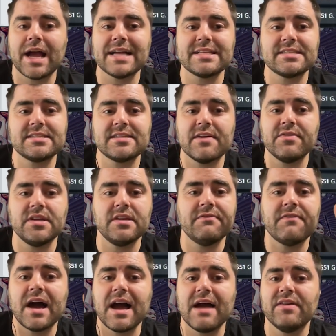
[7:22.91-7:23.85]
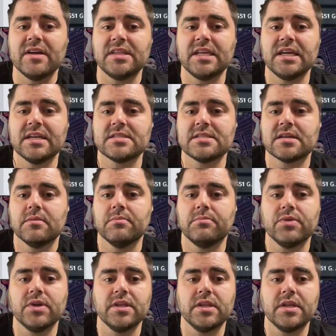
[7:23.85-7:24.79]
At 75, I think it's a
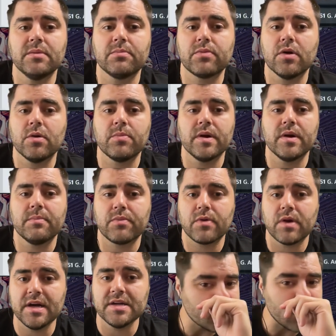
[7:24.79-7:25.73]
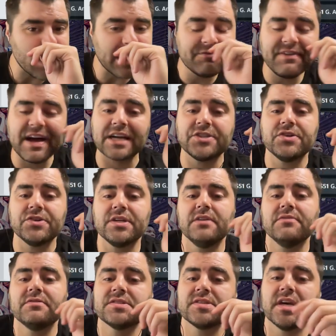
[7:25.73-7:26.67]
completely appropriate price. In fact, you could
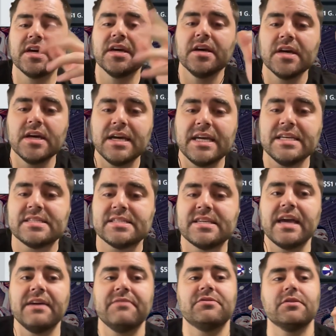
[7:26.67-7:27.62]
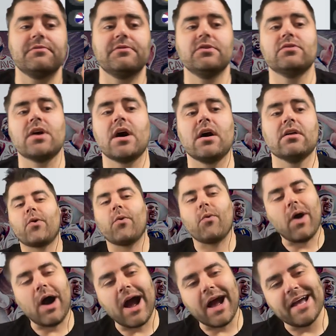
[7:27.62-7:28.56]
even say he saved a few dollars.
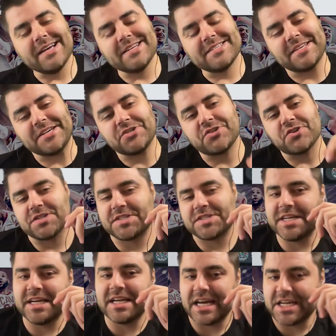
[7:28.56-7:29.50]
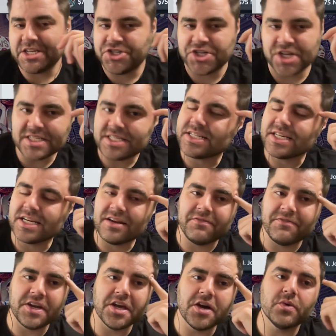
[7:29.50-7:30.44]
Kawhi is interesting. I just did a
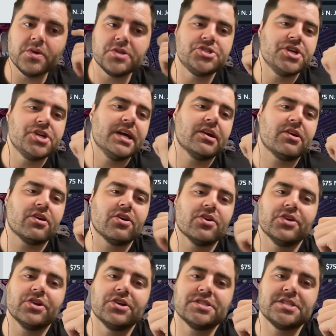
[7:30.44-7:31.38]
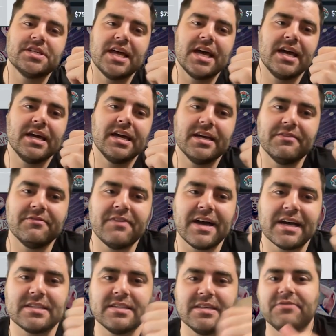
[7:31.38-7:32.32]
video with Jake earlier today. In
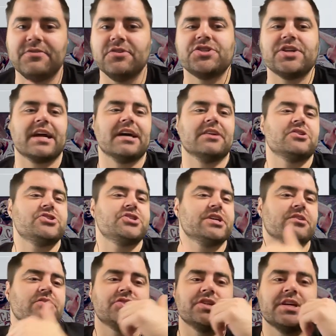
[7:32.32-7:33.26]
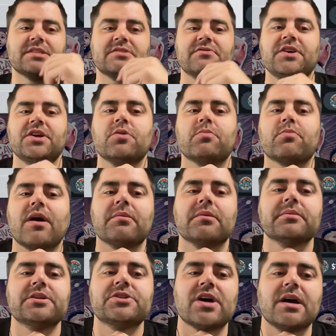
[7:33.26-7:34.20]
fact, if you check out the channel, Jake's video
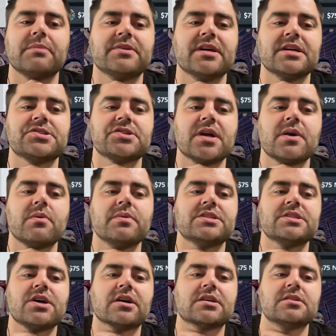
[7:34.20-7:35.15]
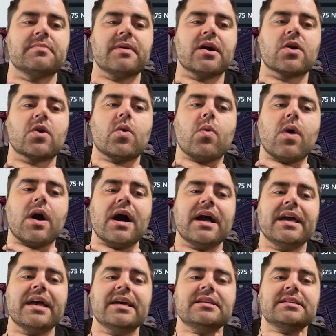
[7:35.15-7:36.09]
probably dropped yesterday where we talked about Kawhi
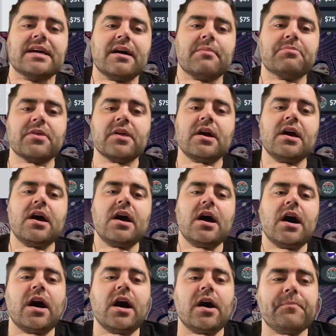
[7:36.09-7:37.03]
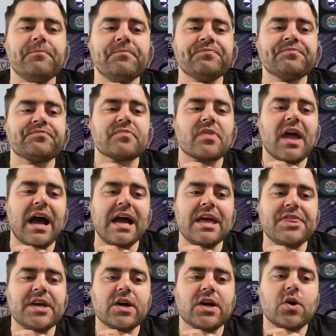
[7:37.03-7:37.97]
in depth. I
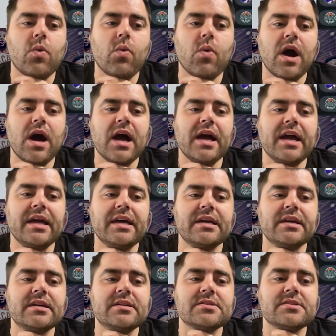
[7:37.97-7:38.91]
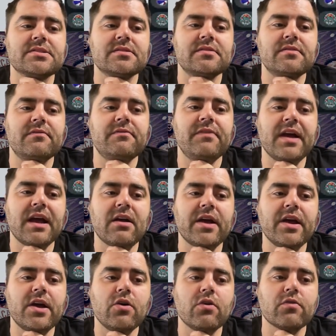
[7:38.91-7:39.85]
think Kawhi is
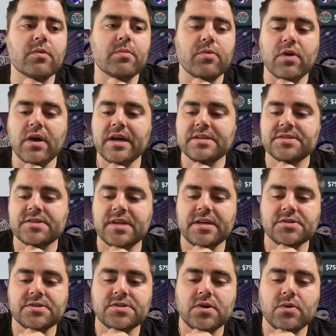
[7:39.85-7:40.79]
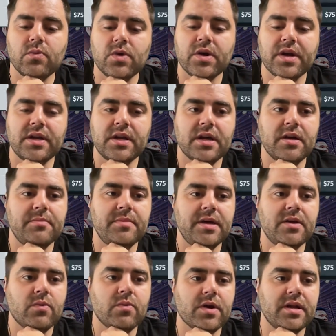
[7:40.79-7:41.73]
very overpriced. And so we're going to come in
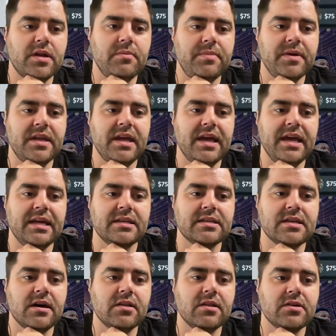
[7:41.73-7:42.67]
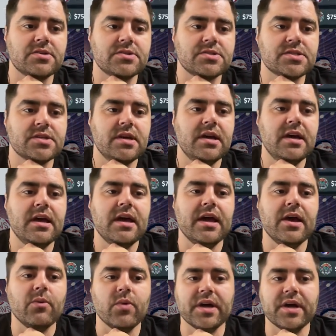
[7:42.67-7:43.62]
and we're going to bid $8
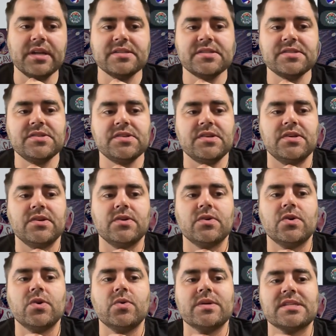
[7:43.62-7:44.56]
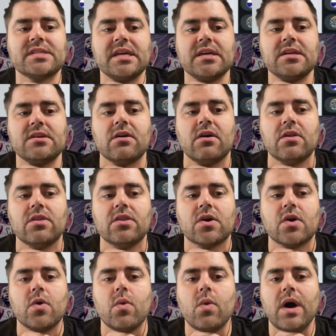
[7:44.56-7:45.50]
and we're going to see who is in on the
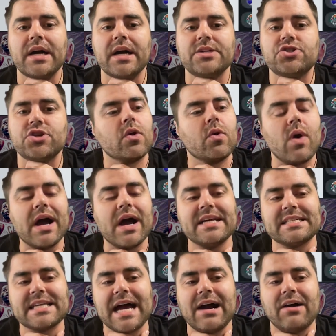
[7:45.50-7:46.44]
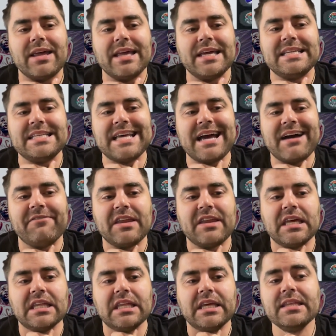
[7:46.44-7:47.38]
Kawhi. Kawhi is out
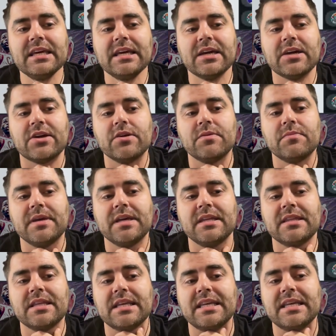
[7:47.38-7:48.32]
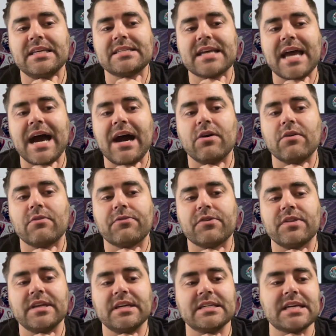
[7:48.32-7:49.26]
indefinitely. I think it could mean that he's out
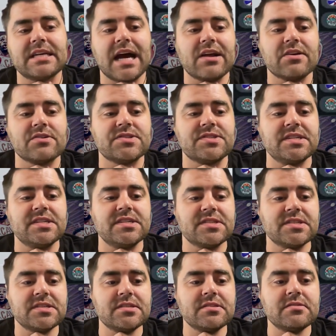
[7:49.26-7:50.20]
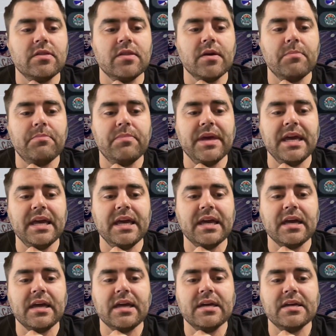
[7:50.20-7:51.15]
for the entire season. The
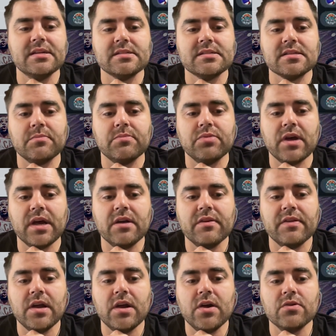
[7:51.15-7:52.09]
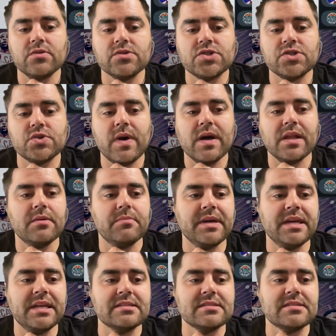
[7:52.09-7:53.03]
Bing is the player that owns Joel
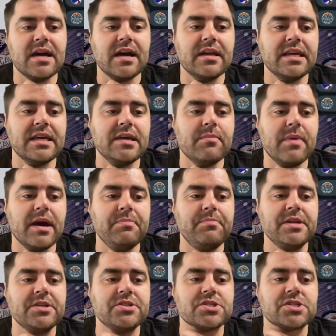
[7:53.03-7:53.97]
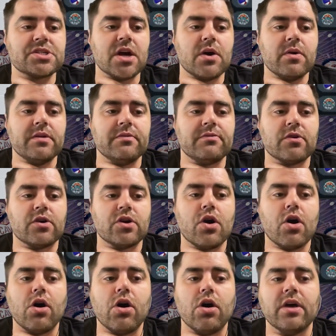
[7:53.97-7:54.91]
Embiid and Zion. He might be just going for an
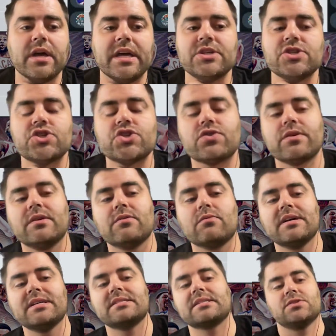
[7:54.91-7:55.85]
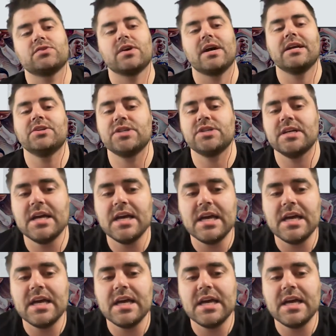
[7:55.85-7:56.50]
all injury risk strategy.